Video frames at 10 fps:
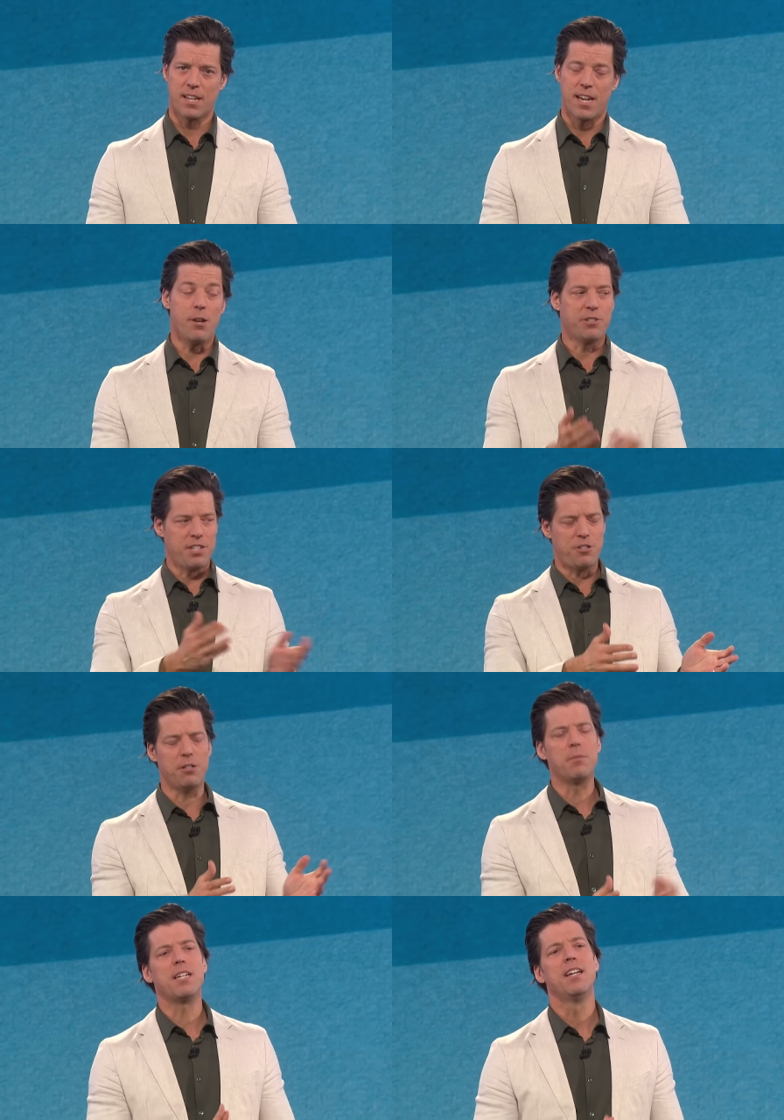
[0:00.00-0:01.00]
He was
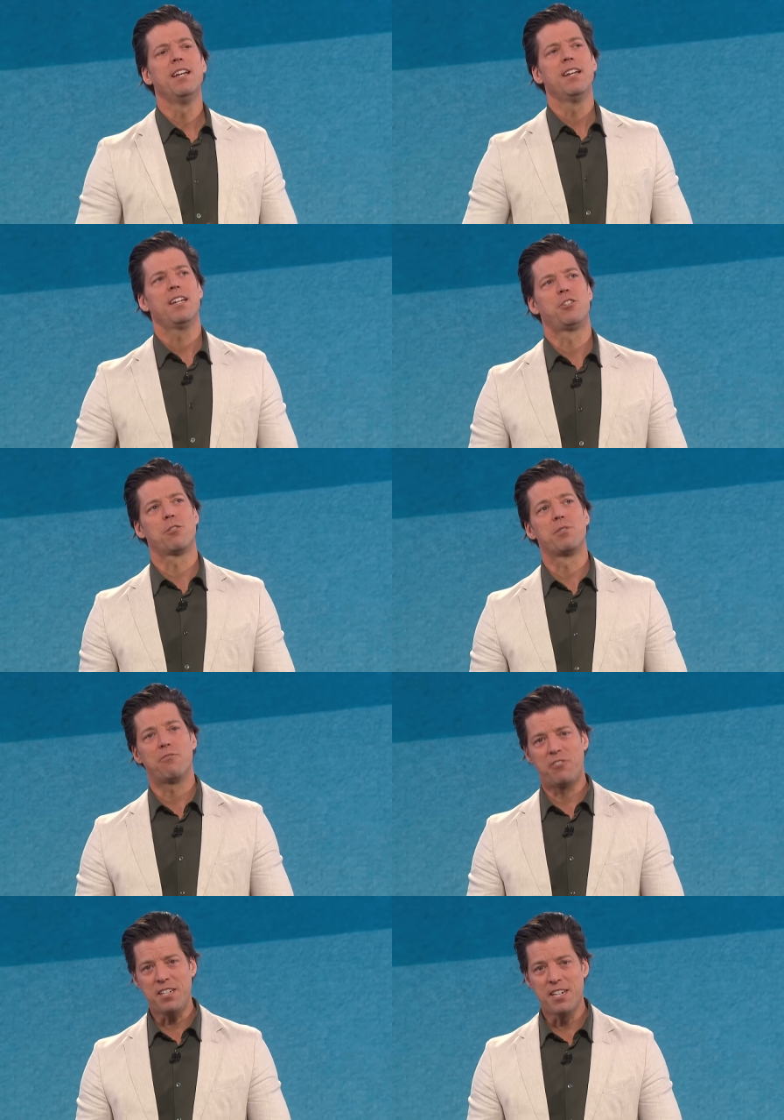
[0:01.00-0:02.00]
teaching me in terms
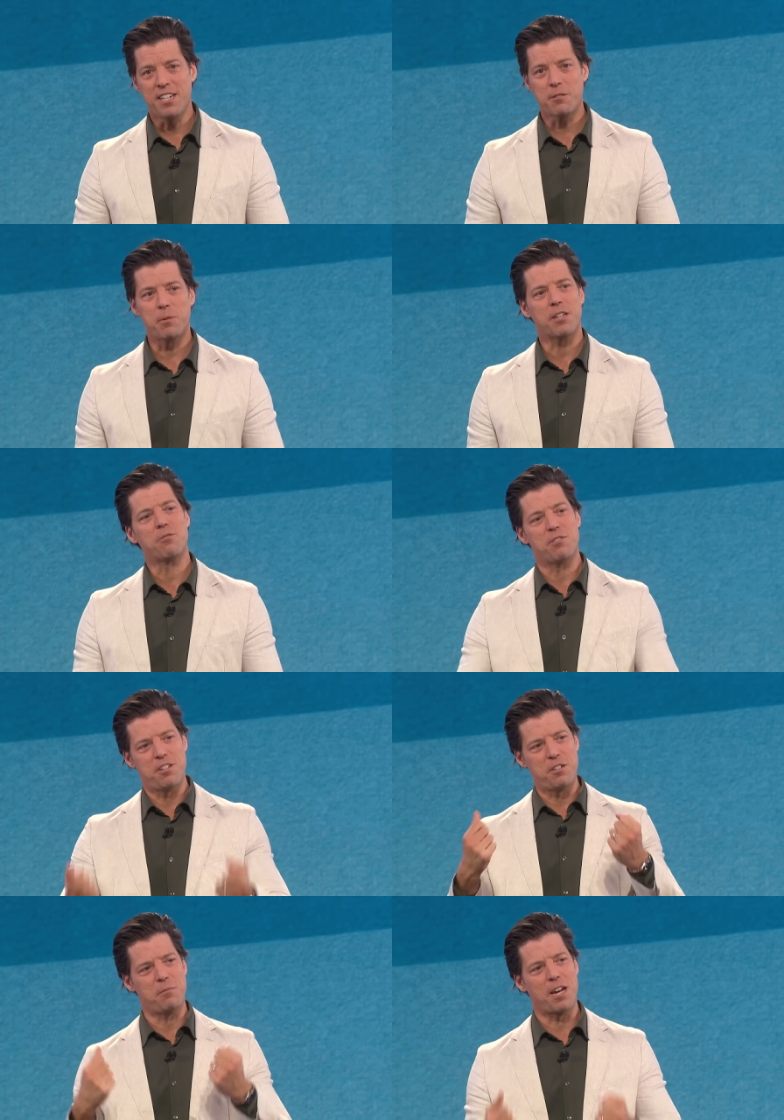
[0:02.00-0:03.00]
of fitness because he was
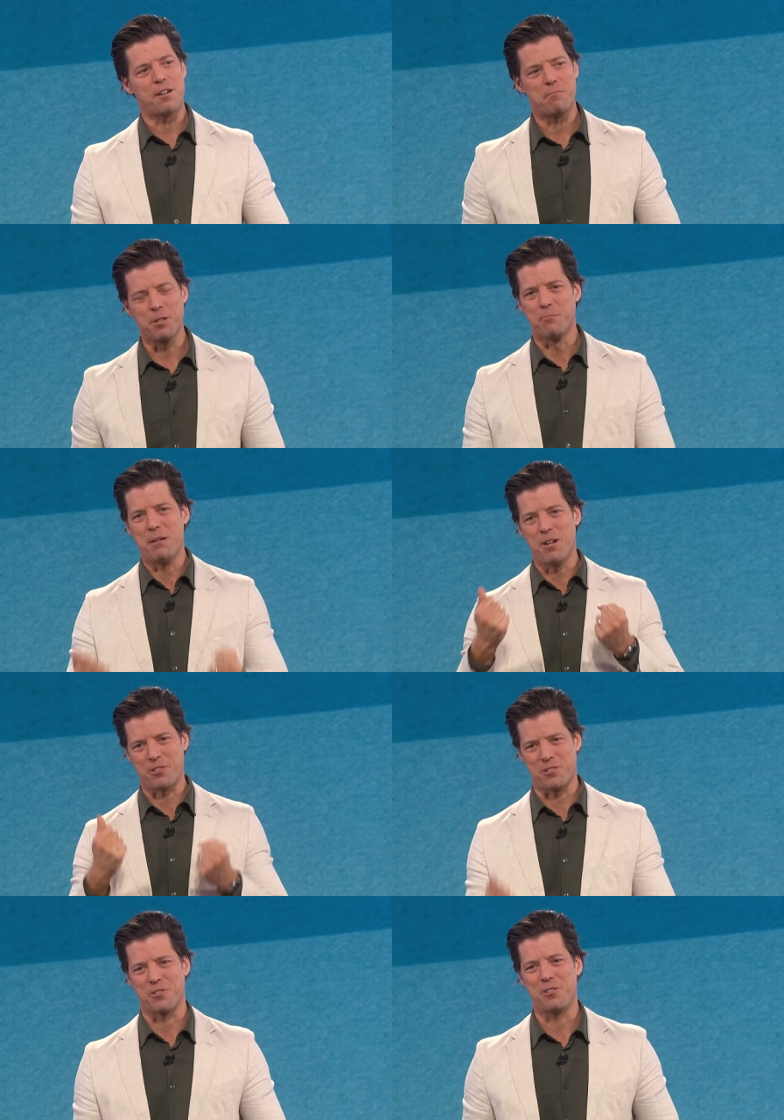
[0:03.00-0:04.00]
teaching me how to build my
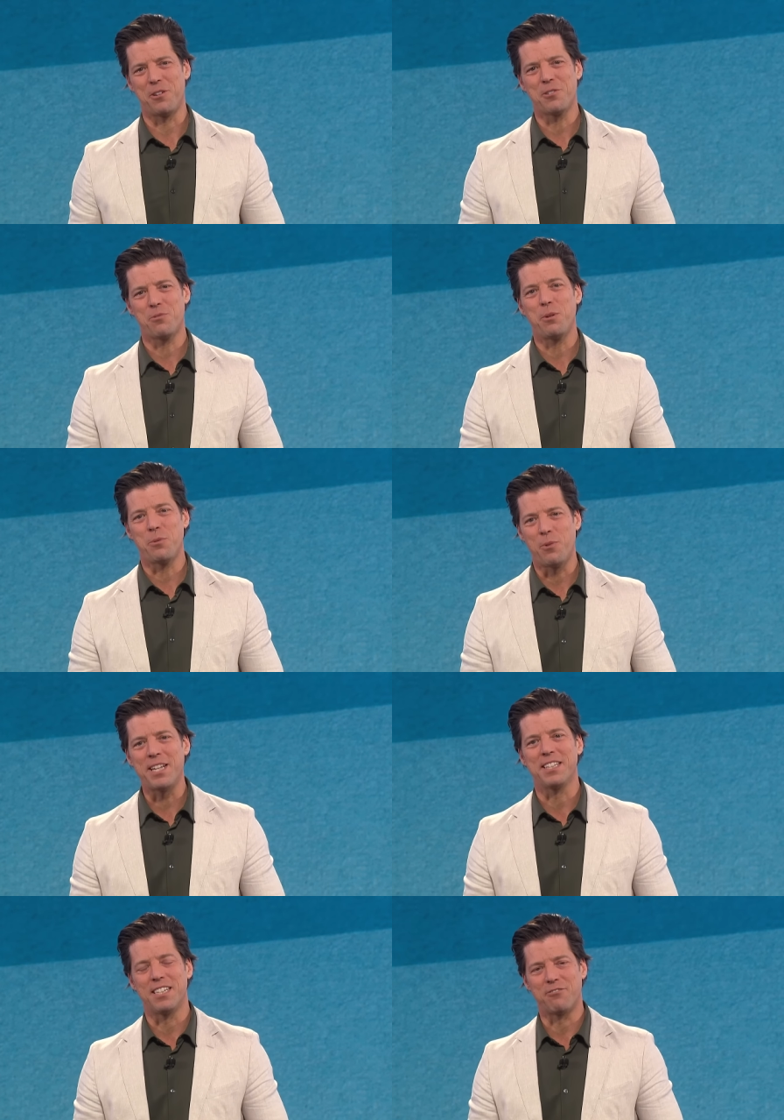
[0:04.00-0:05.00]
muscles, you know, so we would
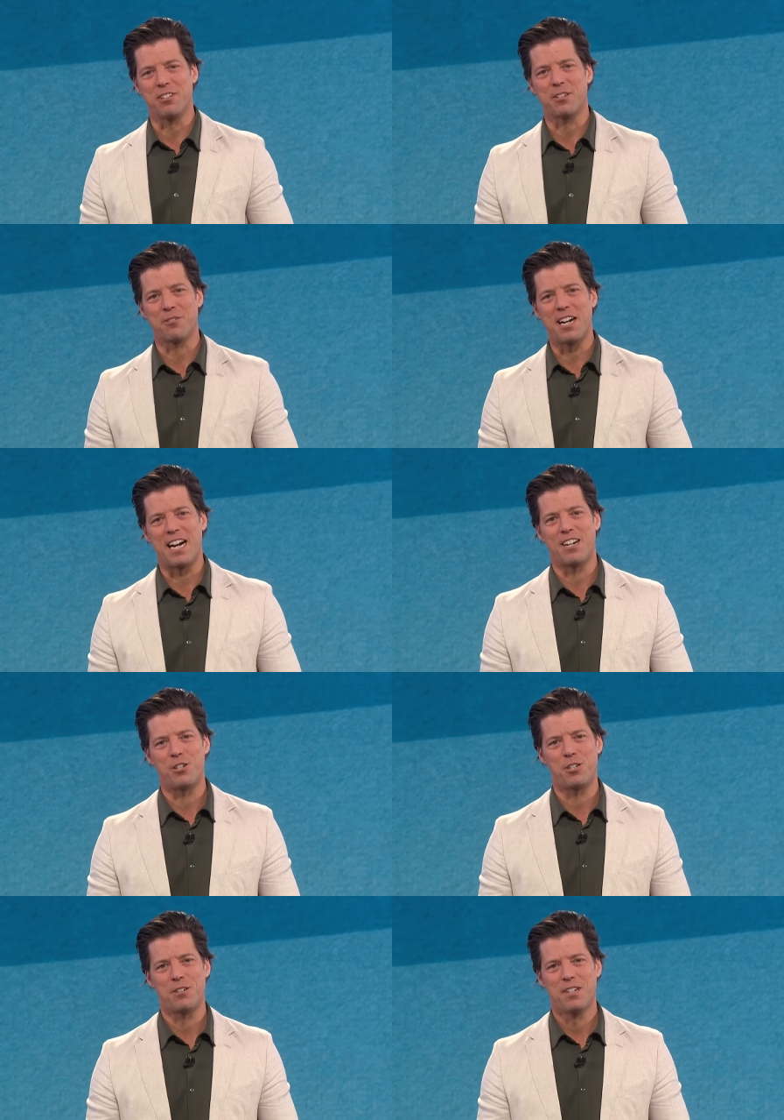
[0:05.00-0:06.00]
weightlift in the
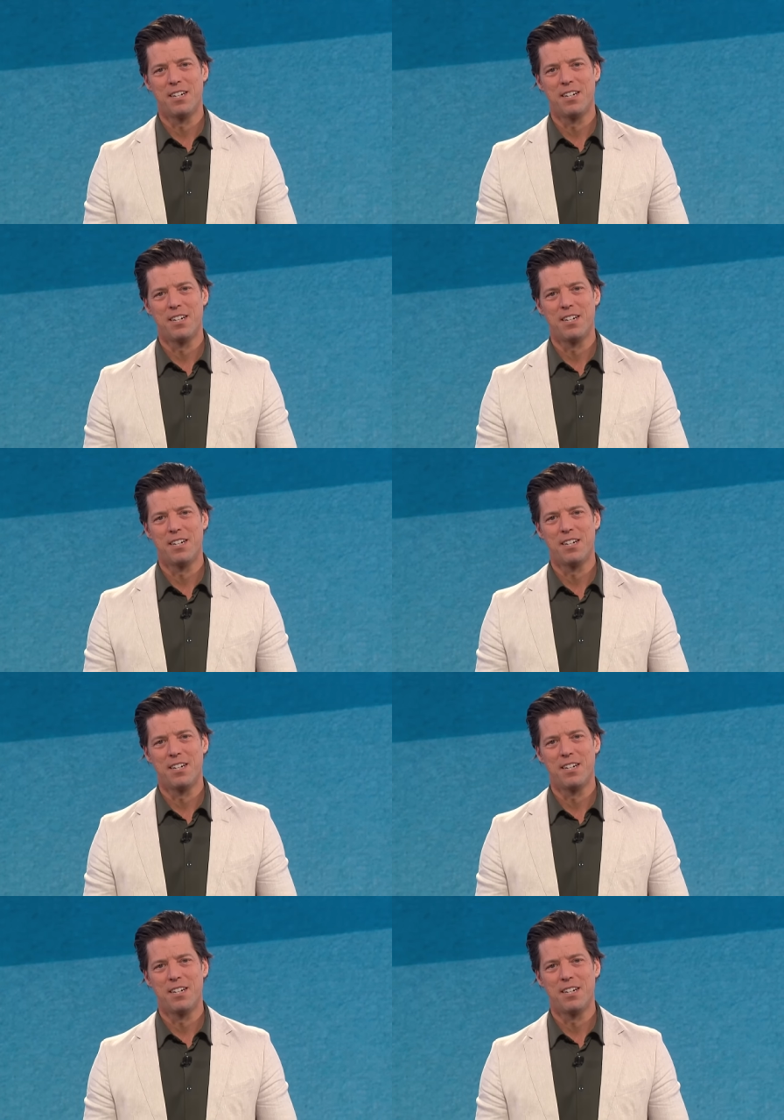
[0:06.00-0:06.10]
garage.